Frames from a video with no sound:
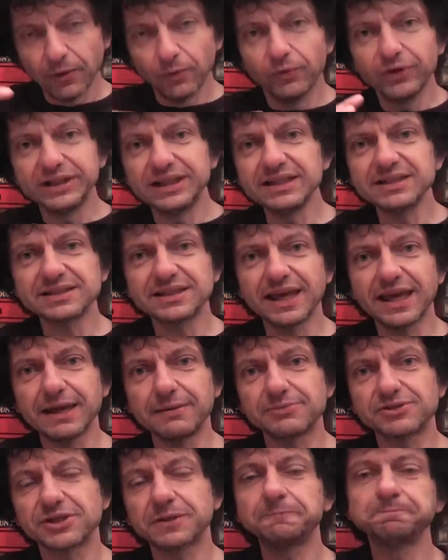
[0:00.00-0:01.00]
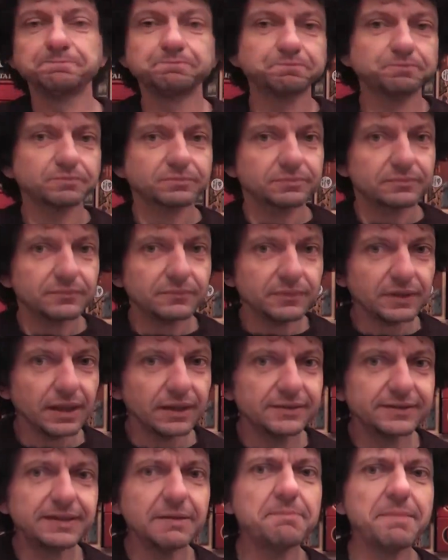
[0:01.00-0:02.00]
With these games,
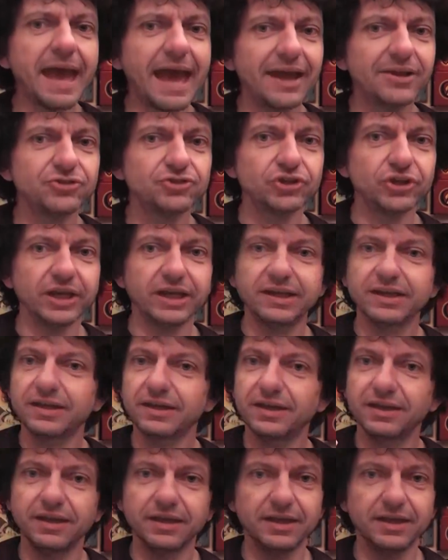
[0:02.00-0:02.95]
the magic